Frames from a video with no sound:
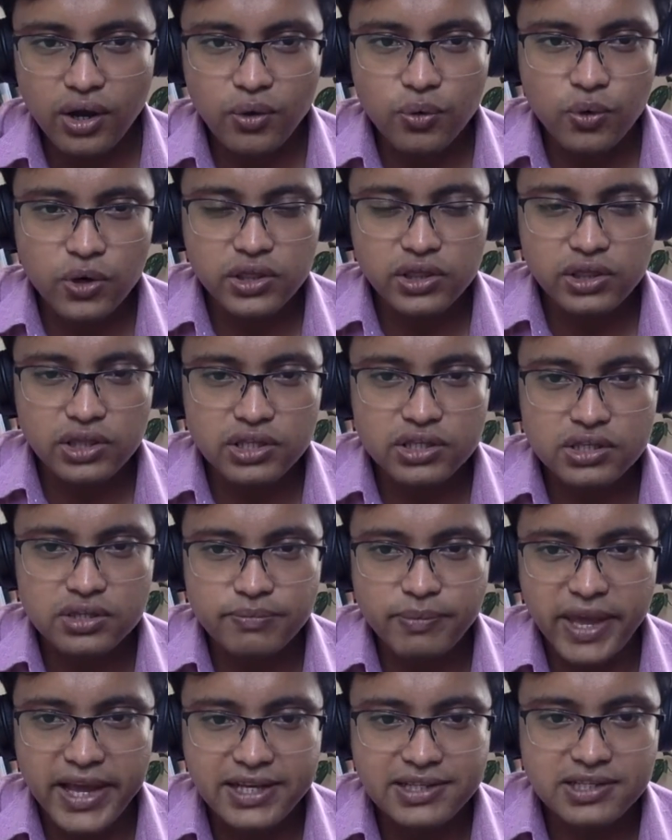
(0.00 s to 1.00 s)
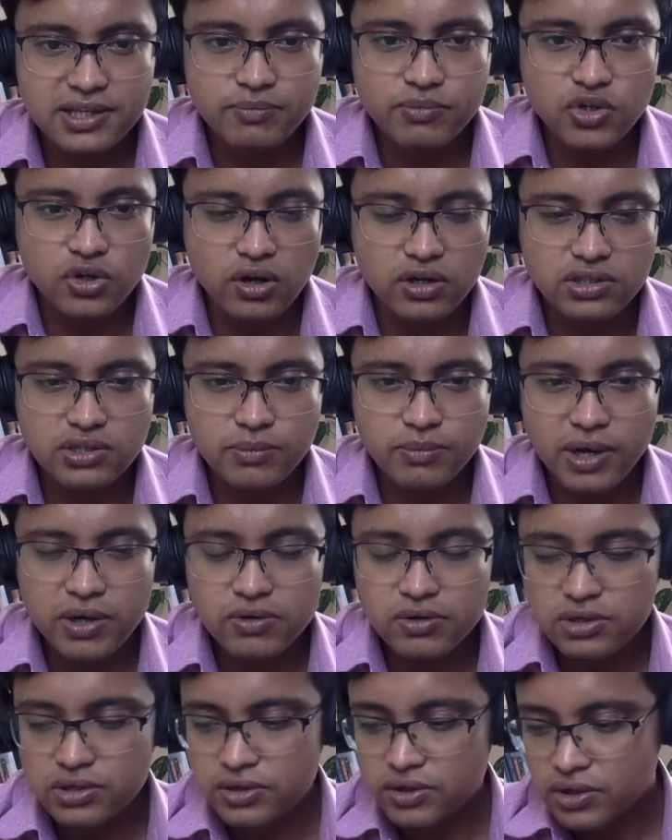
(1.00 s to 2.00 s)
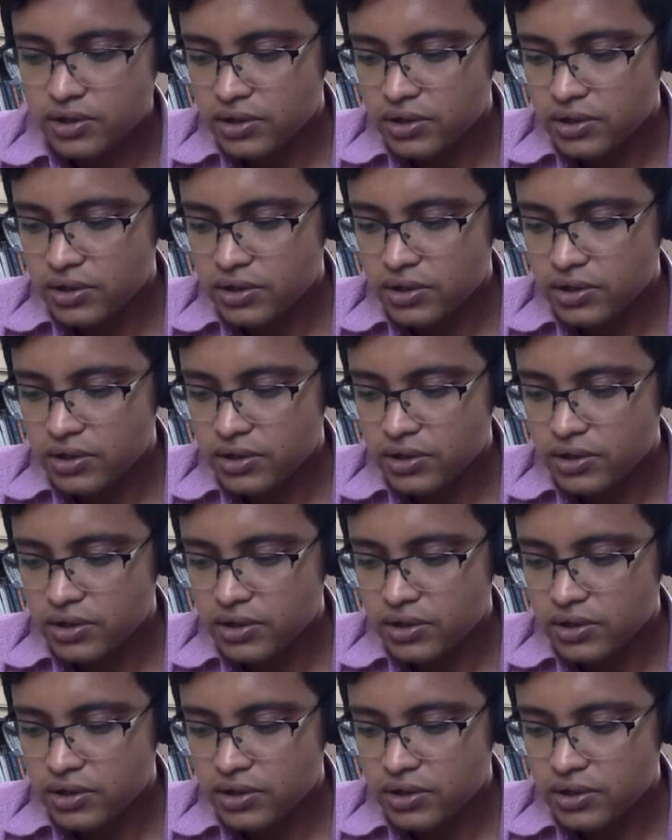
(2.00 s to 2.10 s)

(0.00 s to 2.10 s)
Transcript: what this maxim talks about.